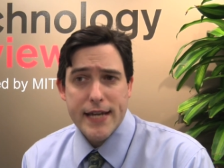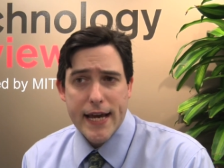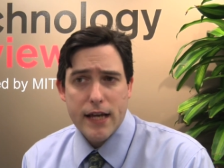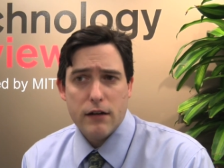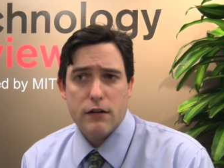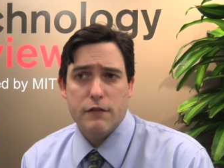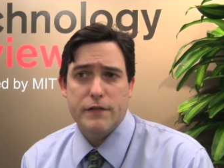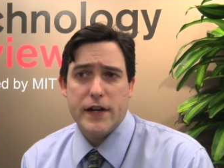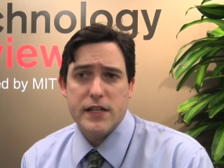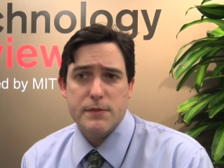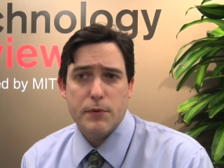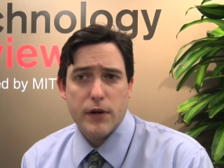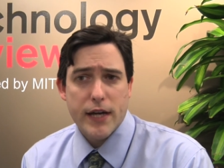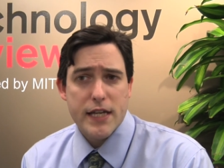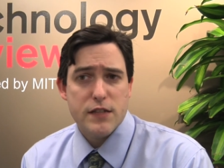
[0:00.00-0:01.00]
Taylor of
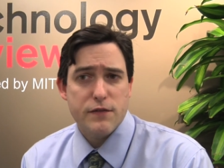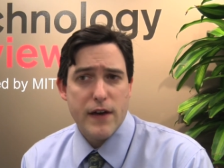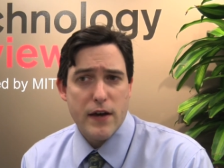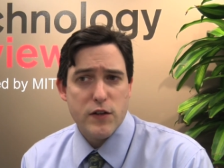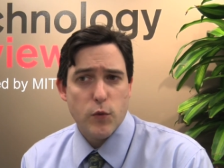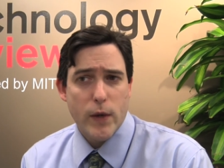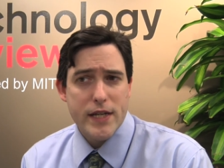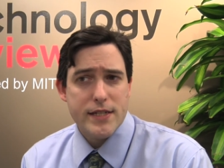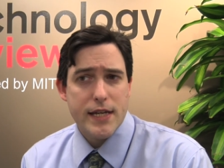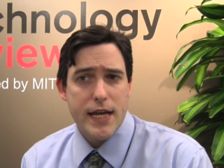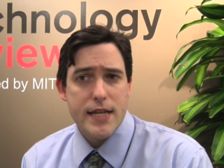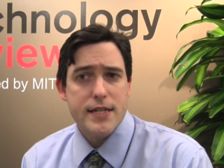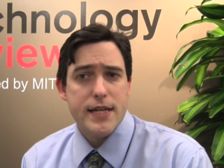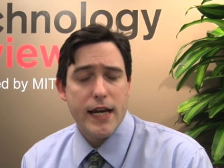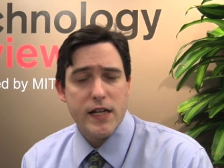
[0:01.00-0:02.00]
Facebook has found a way to
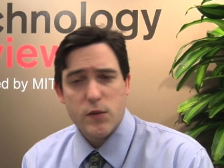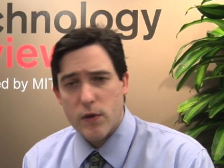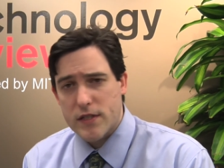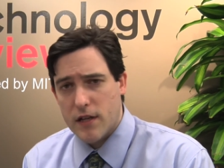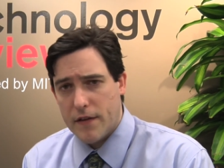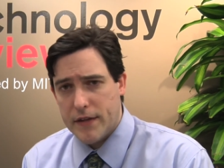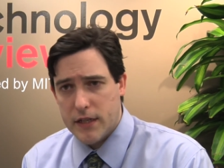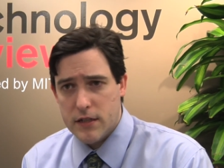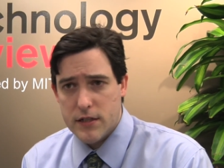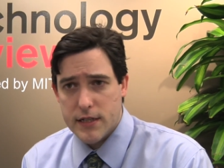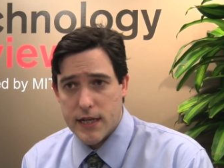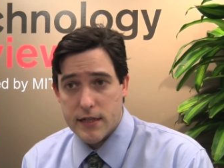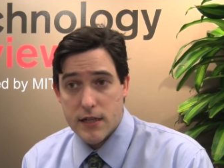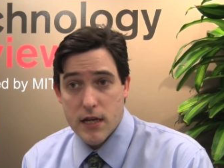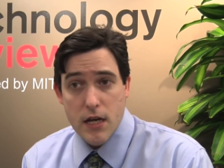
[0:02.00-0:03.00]
index what's on the
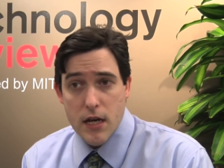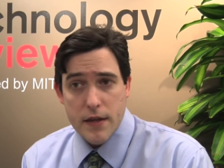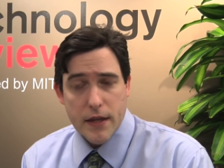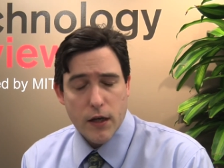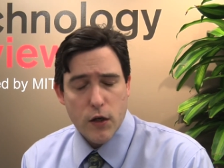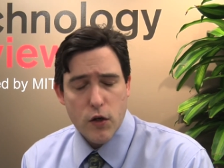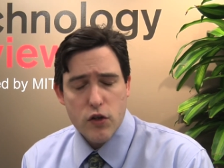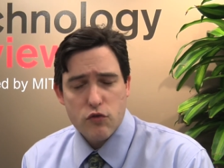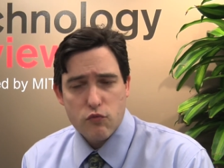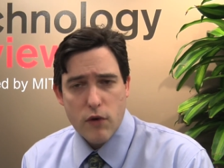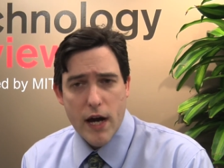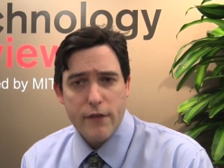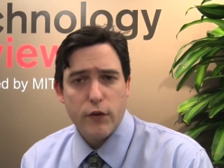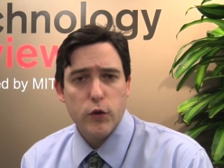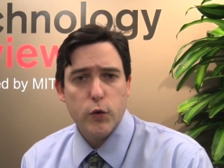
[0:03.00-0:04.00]
internet that could
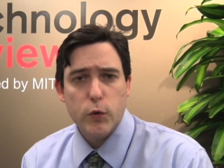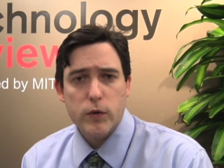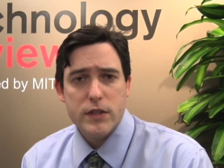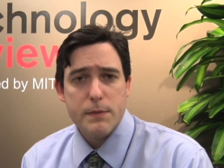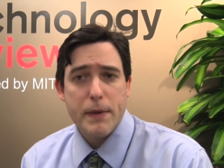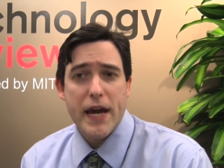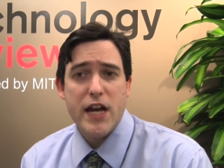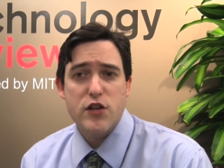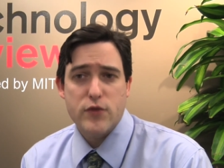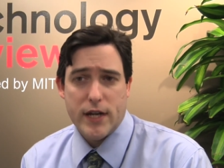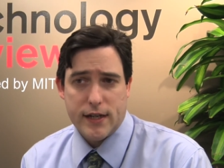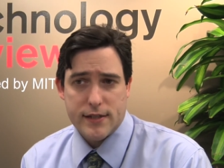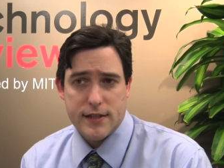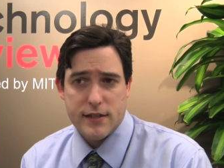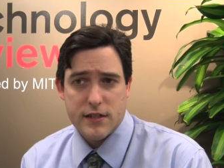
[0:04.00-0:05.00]
rival Google's
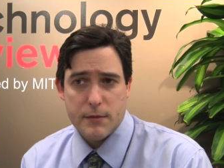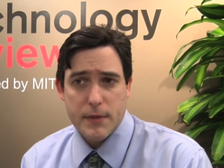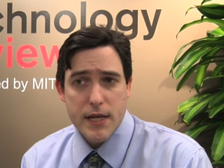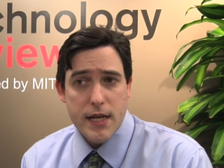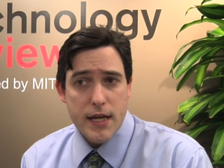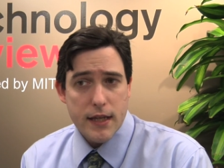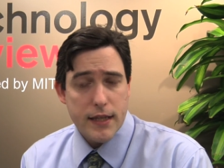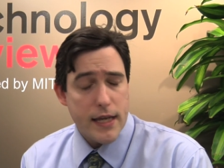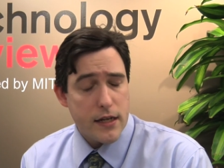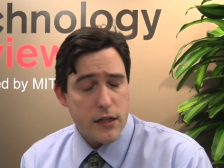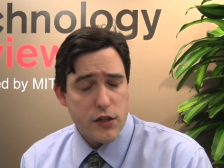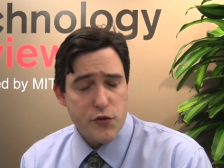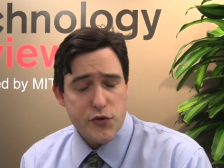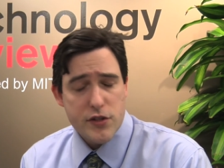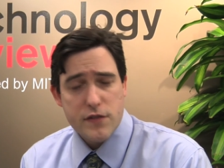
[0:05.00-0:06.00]
PageRank system,
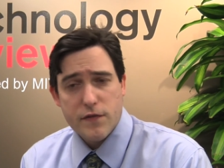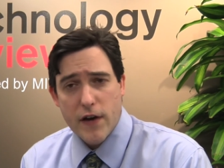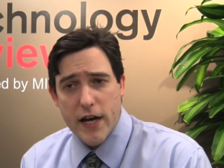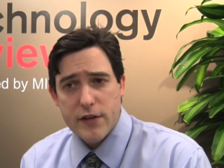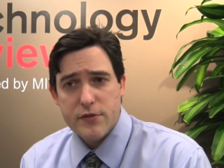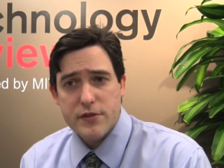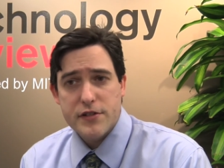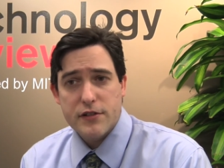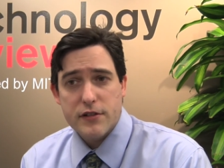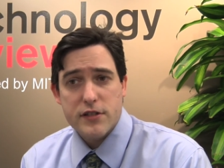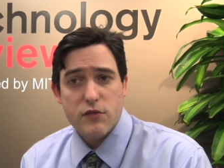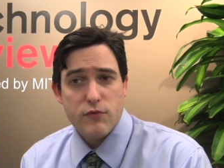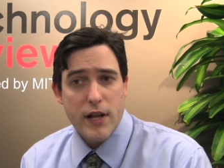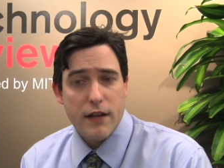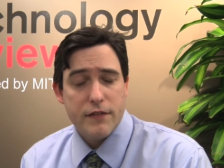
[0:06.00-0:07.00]
letting users find results
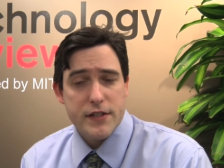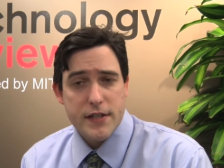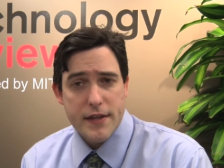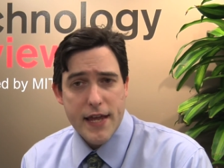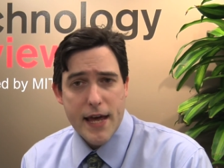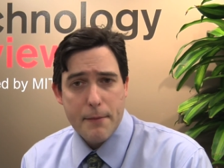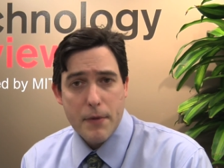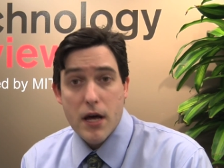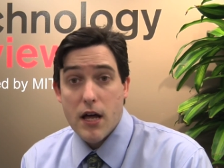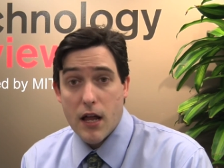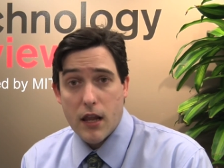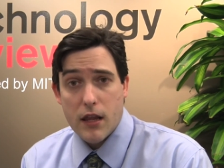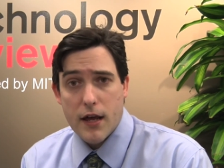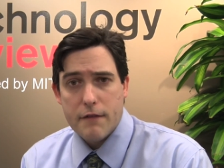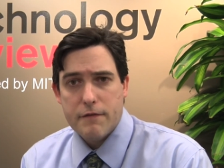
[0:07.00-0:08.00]
relevant to them a
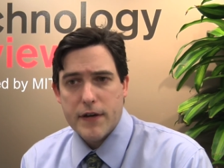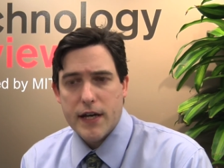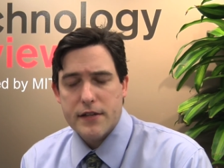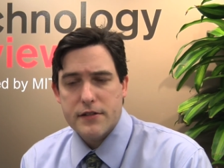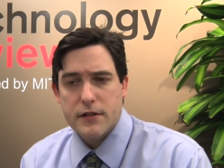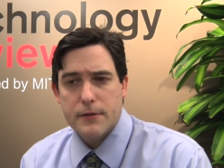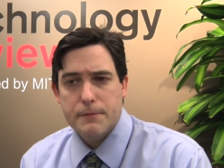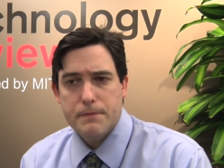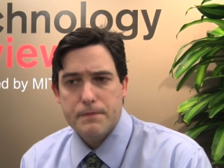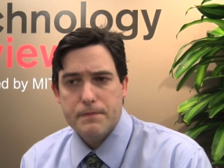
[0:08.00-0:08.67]
lot faster.